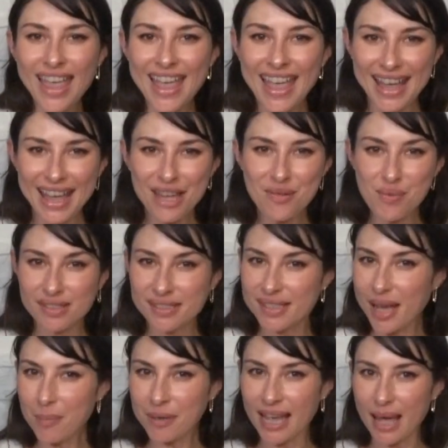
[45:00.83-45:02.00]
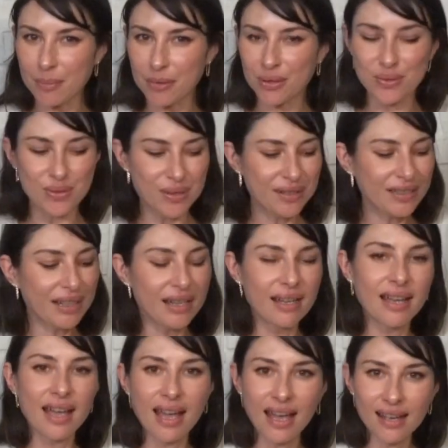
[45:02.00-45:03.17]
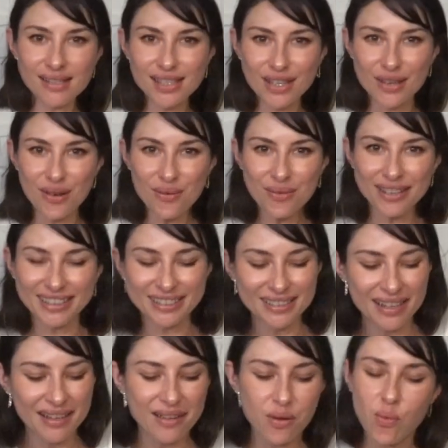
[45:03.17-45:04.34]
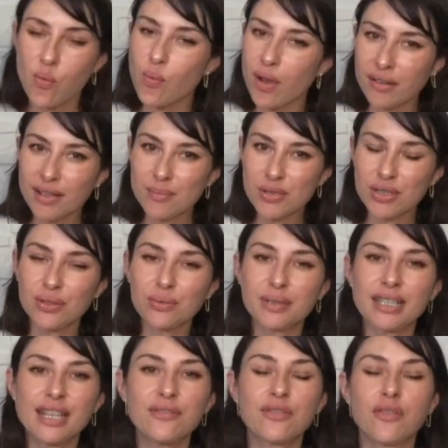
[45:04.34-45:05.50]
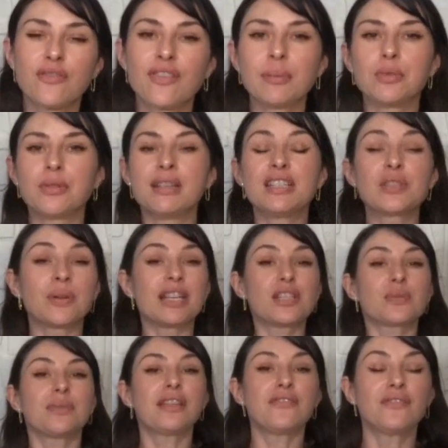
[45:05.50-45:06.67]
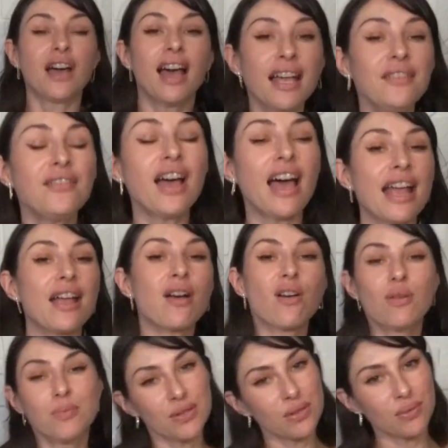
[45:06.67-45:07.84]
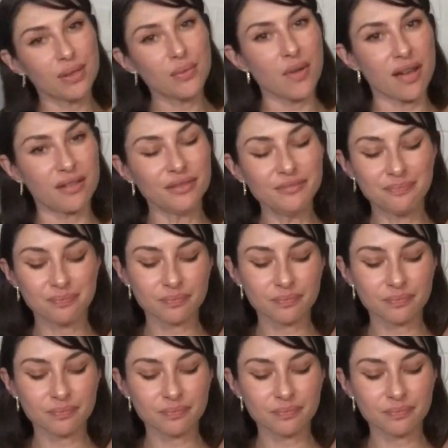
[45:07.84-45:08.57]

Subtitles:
Hey, what's up, Capricorn? How's it going? Welcome to your reading for February 2025. I hope you're doing well.